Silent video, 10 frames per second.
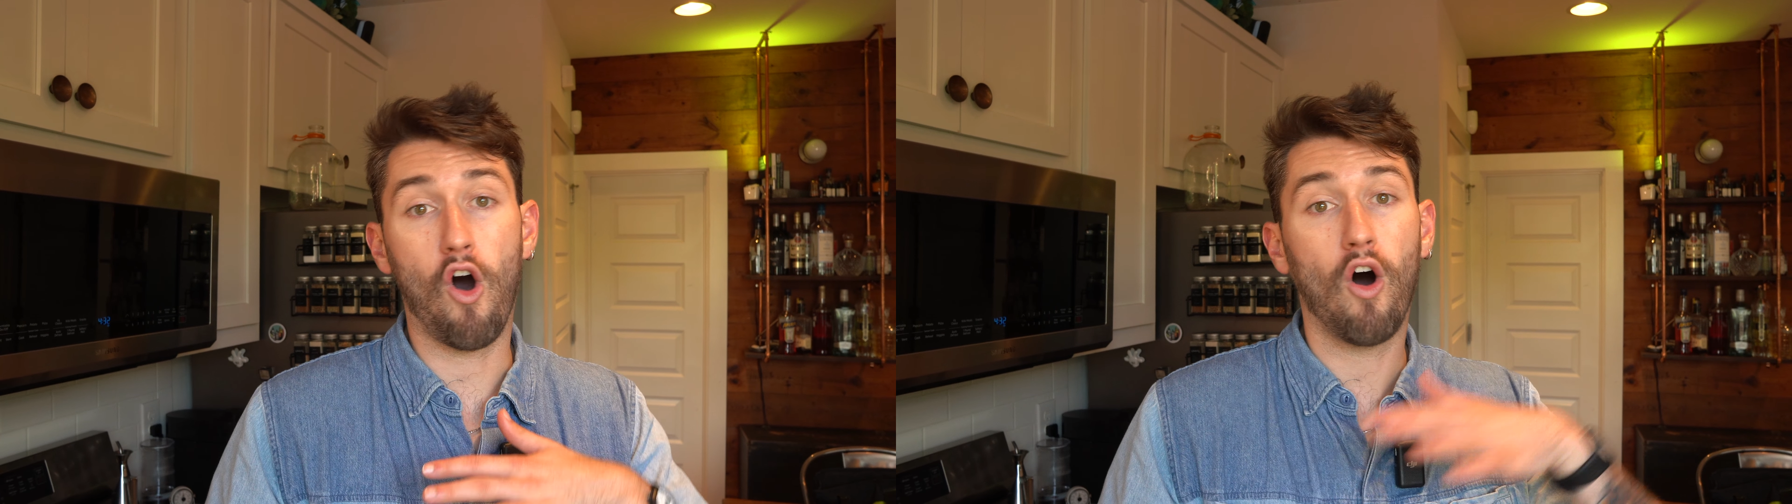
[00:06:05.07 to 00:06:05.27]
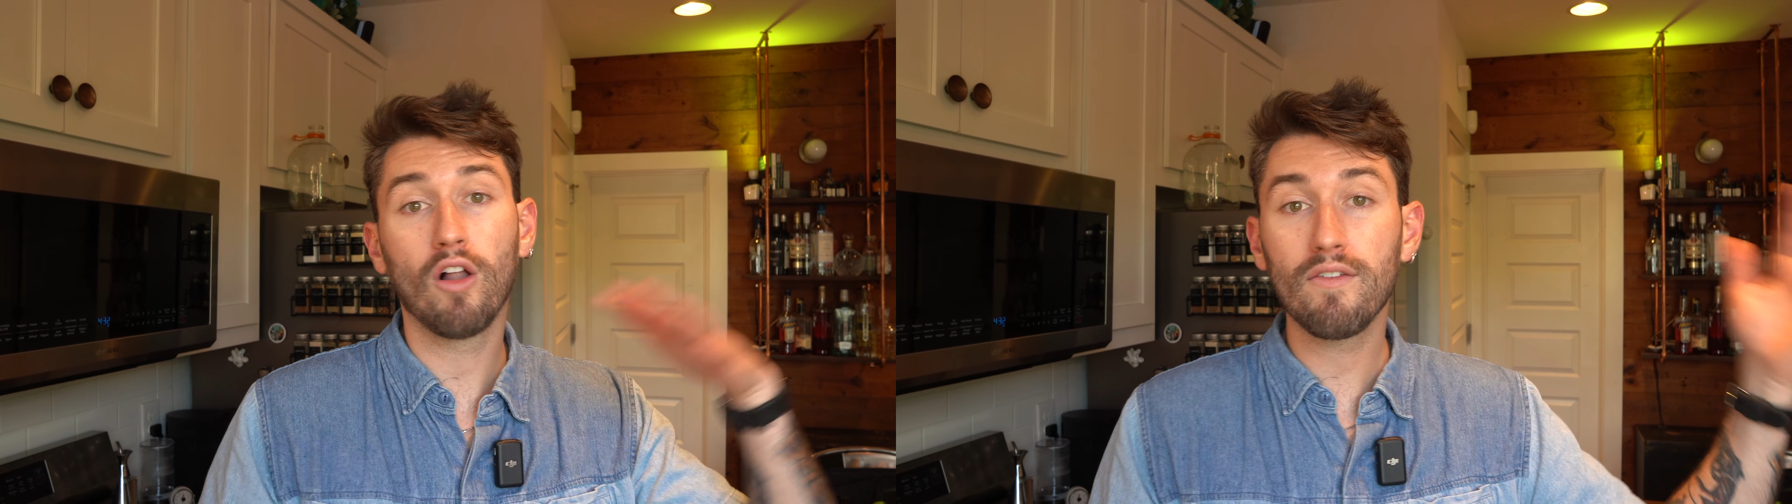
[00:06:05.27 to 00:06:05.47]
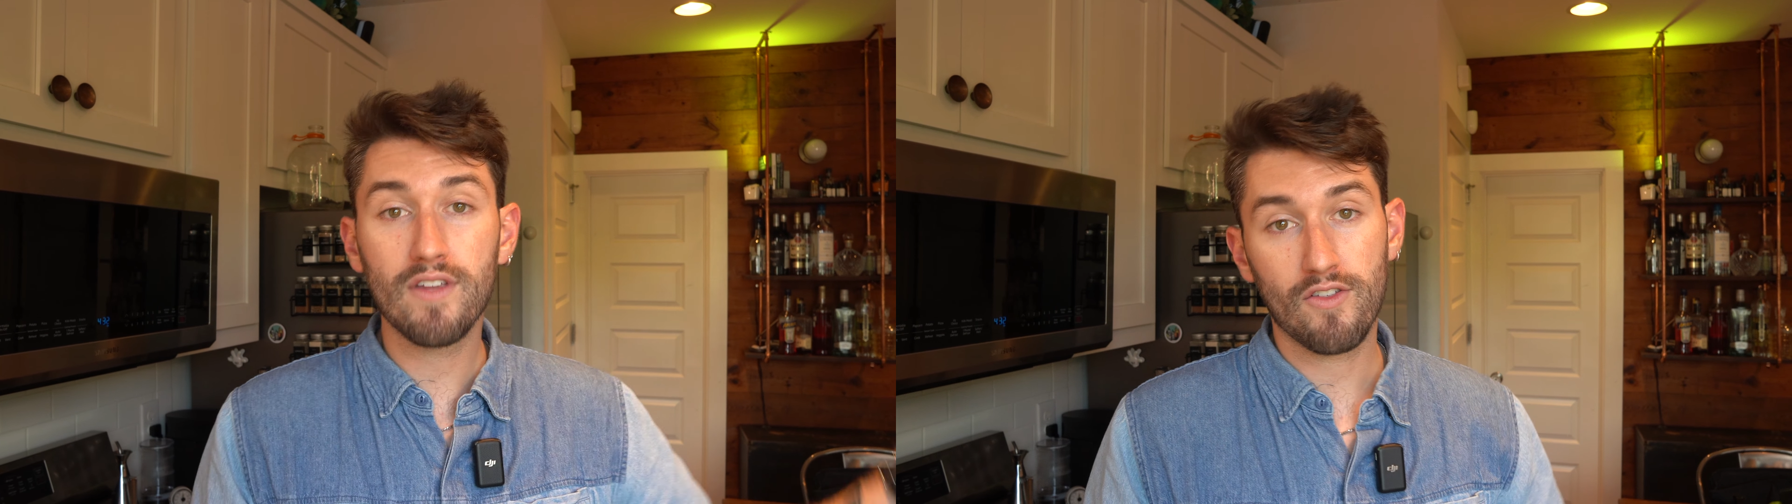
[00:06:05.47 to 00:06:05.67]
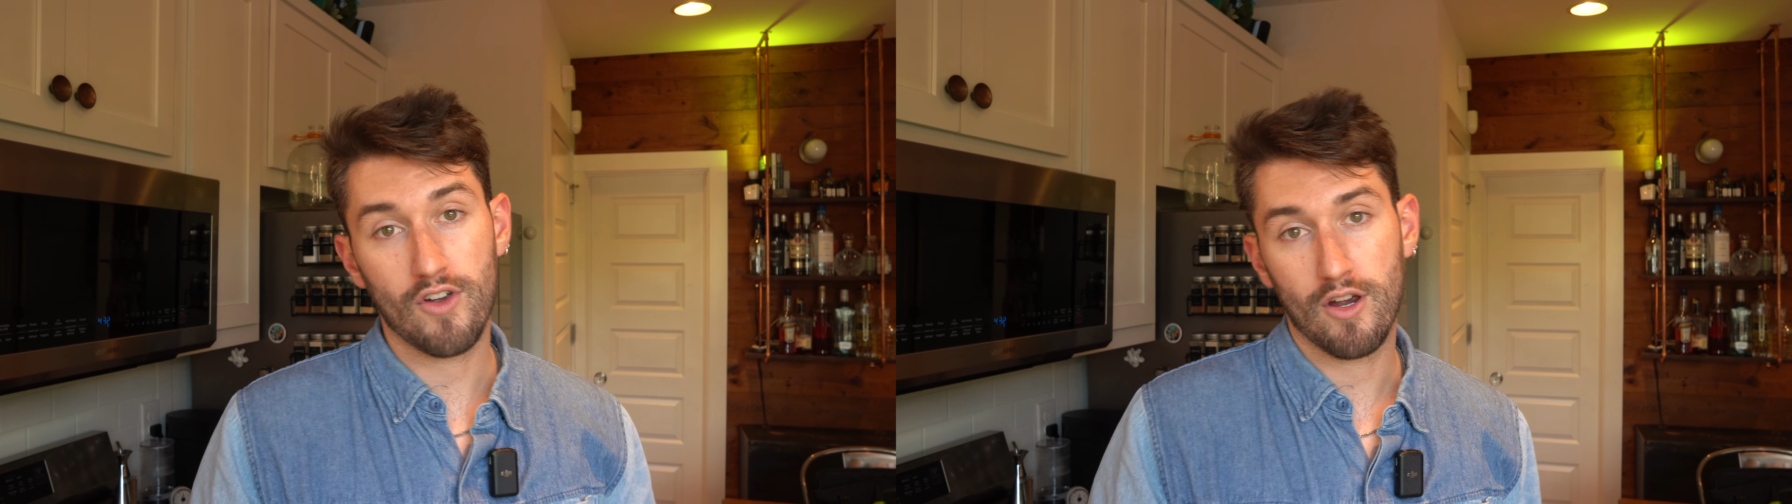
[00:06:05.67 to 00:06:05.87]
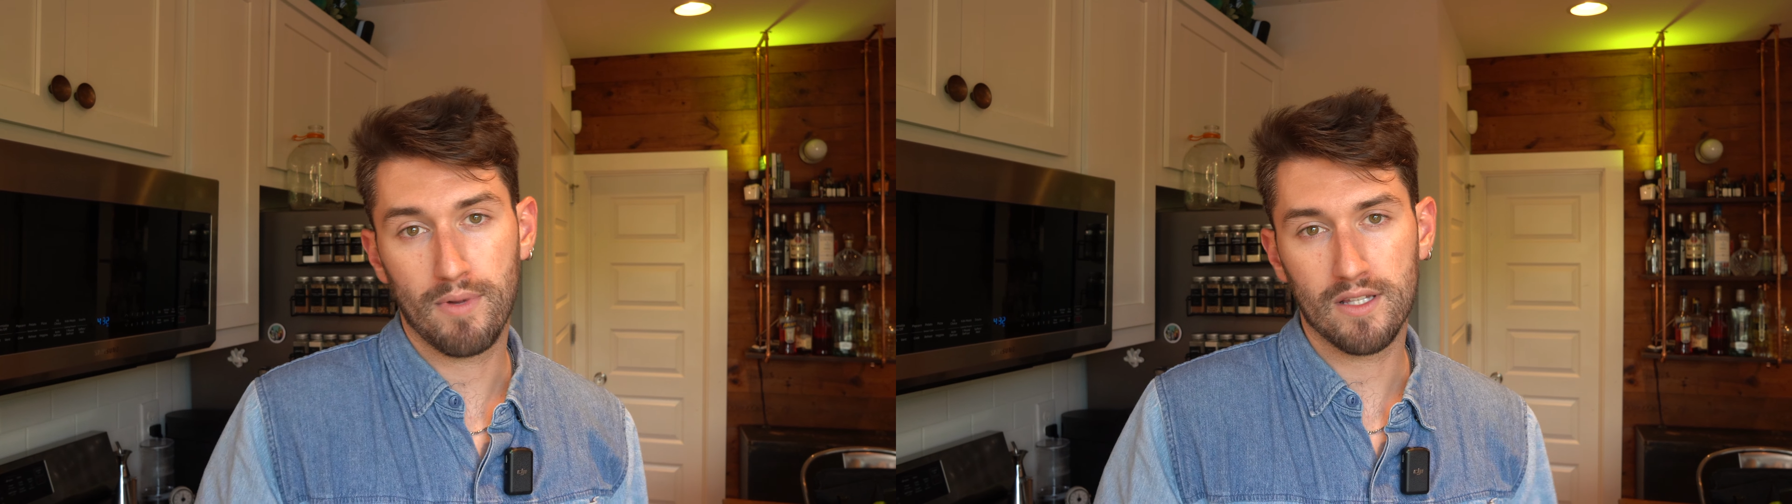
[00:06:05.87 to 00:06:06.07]
all of the other
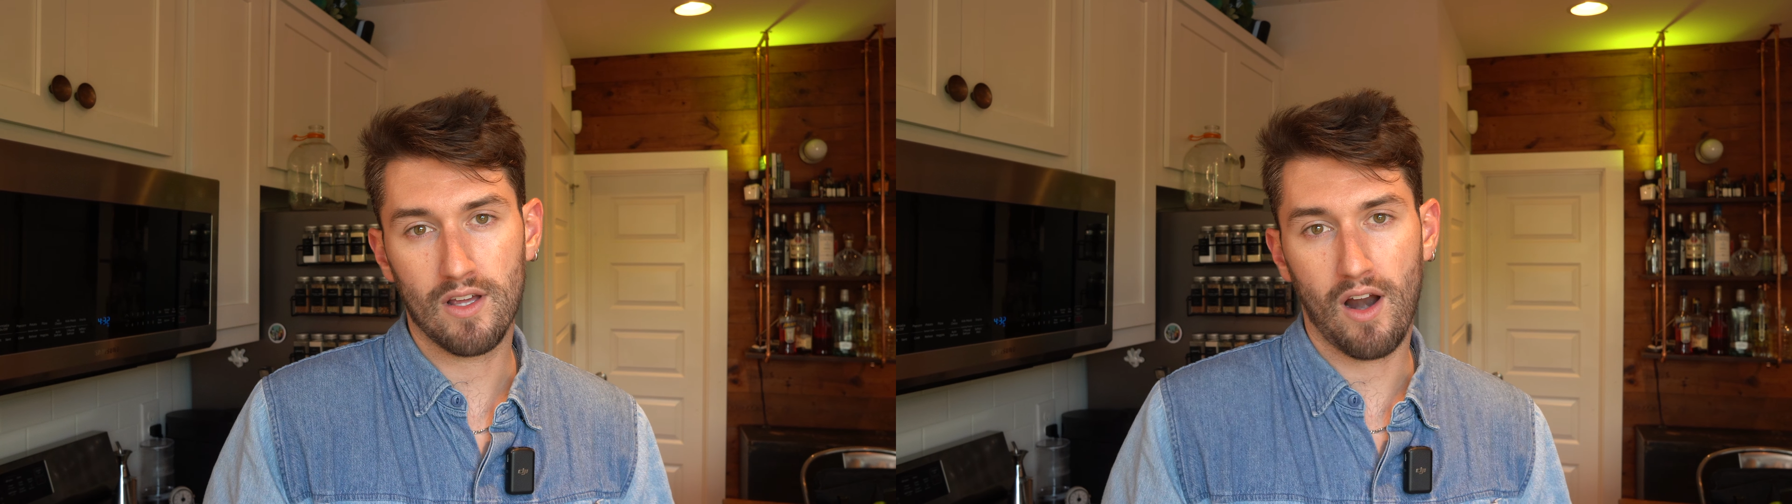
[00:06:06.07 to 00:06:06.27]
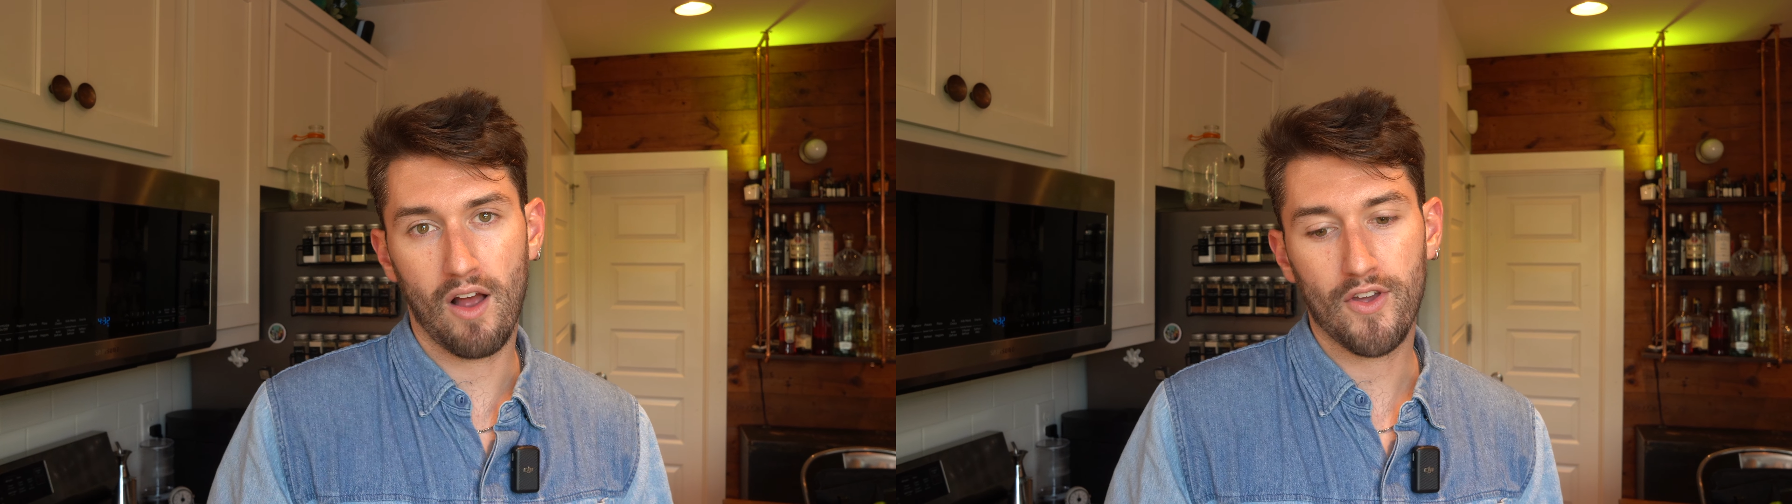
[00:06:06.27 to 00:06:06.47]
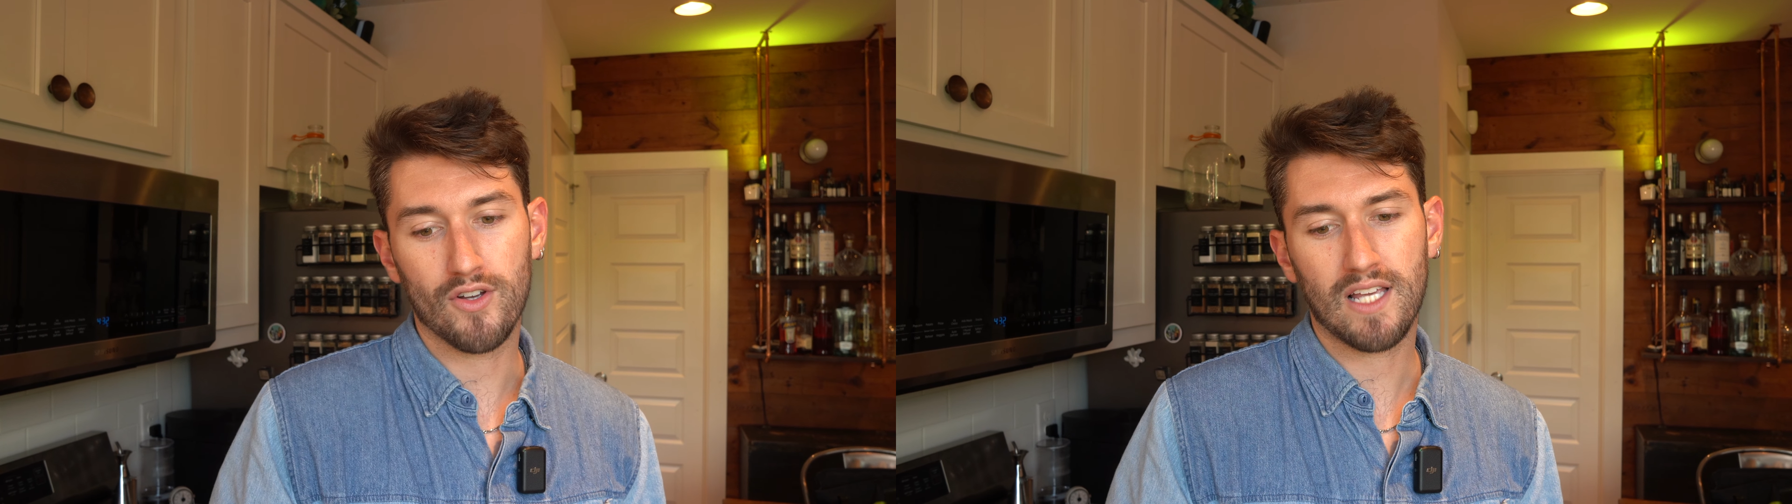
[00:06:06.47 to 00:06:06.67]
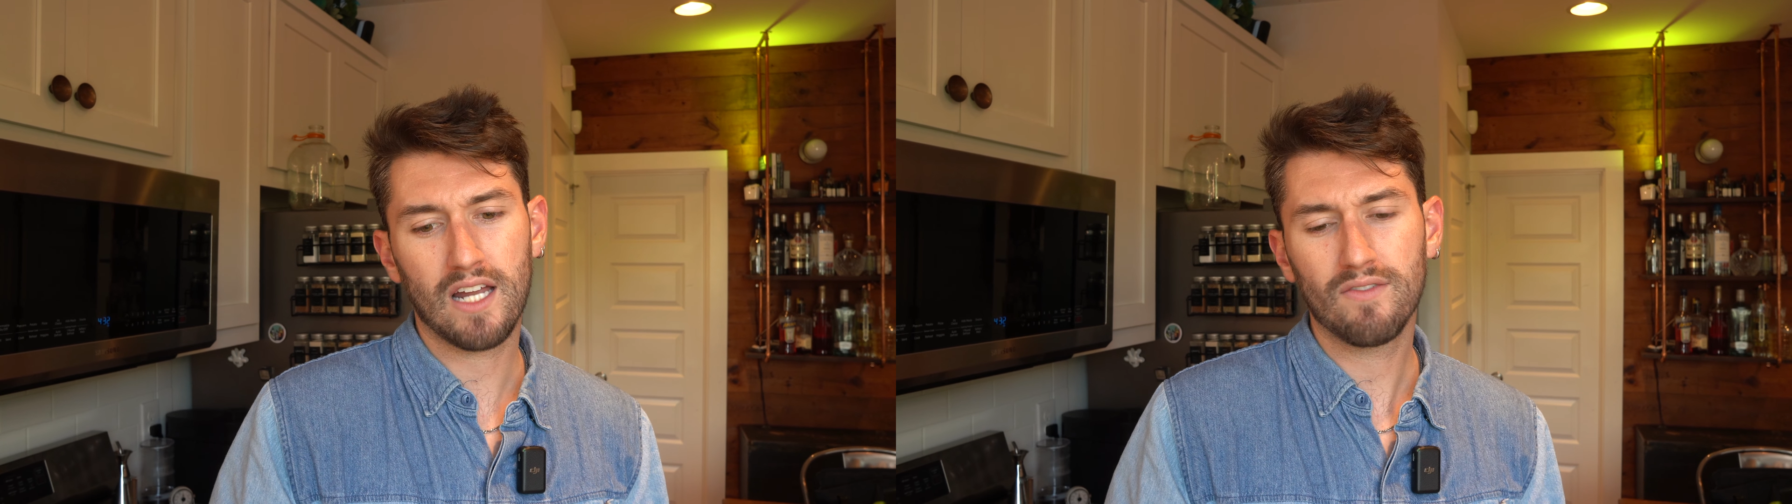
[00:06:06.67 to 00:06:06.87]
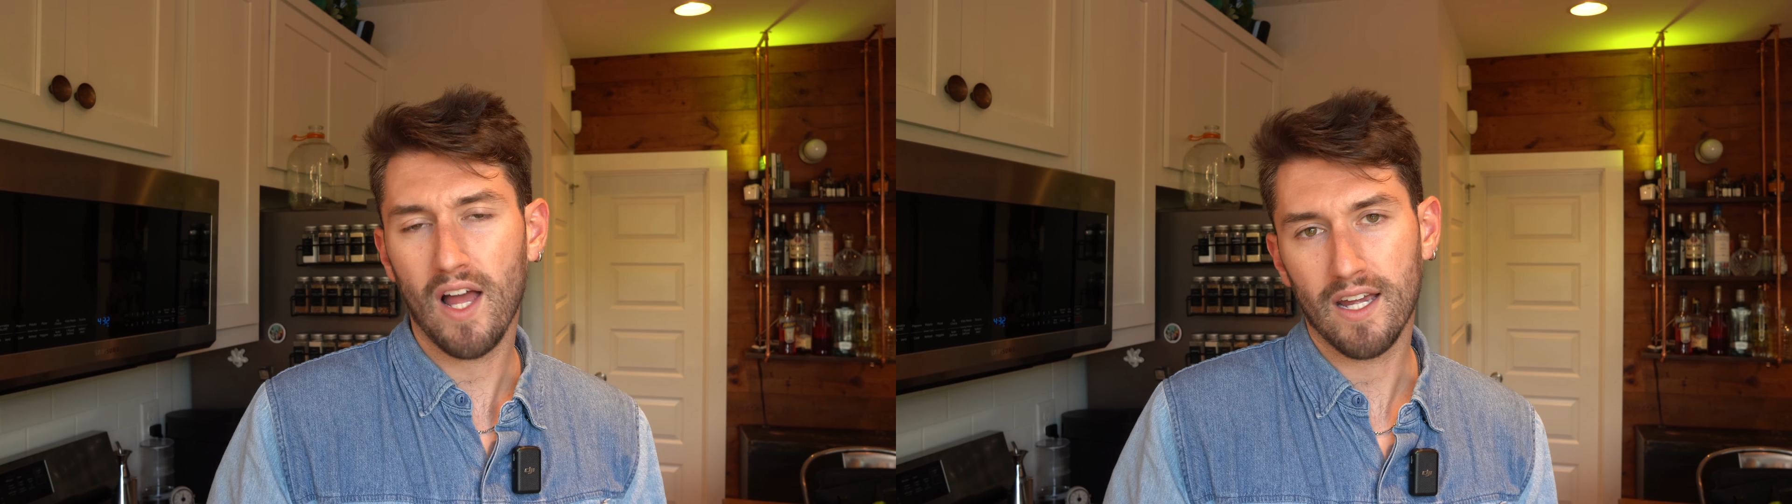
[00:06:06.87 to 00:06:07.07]
earbuds that are out there, it's kind
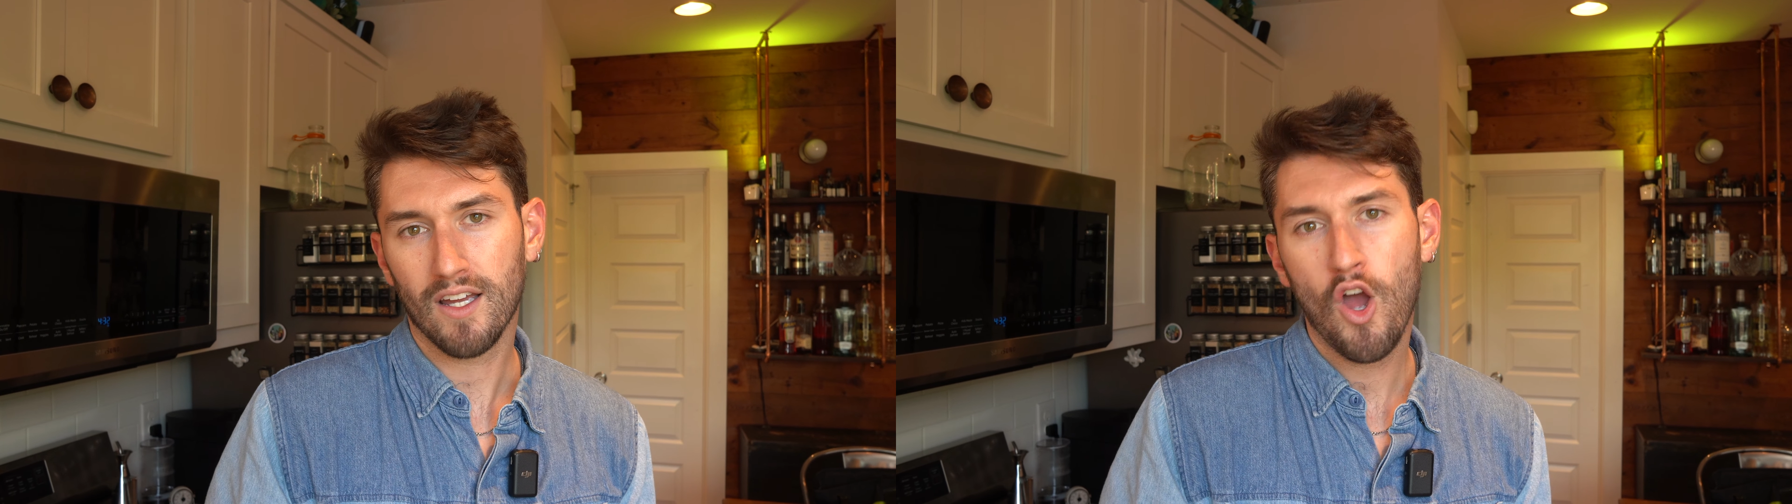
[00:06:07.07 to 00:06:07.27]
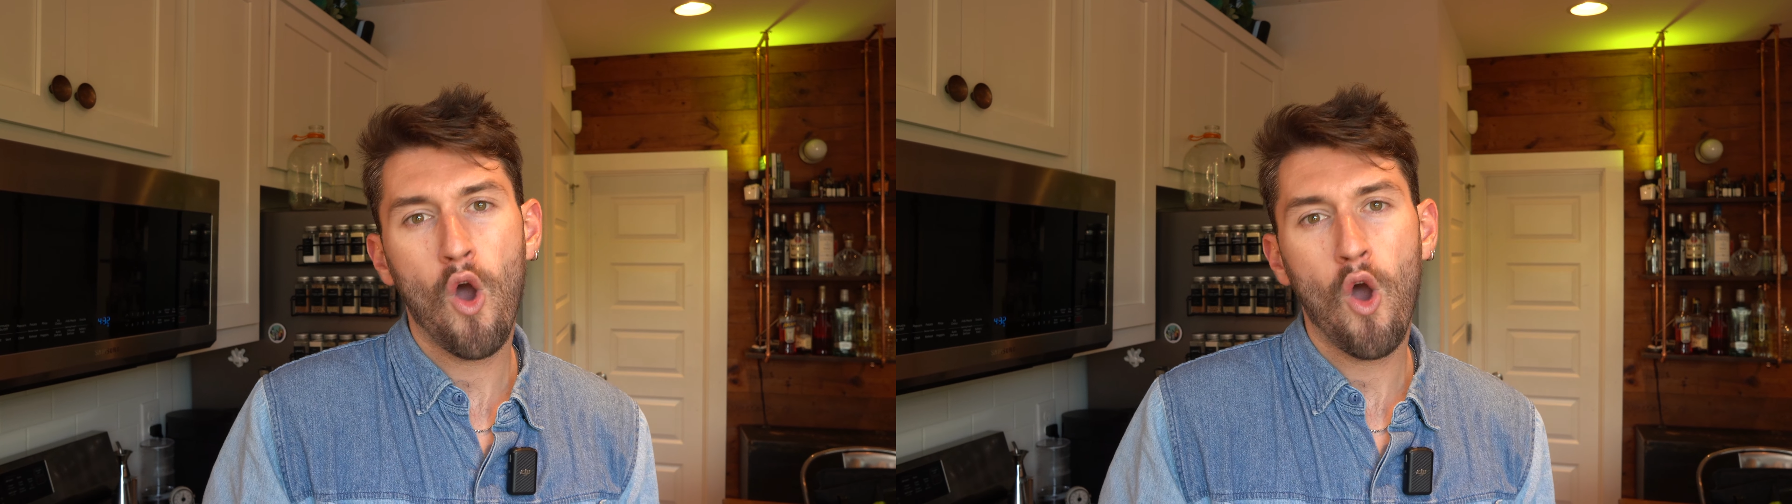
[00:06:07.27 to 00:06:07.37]
of like,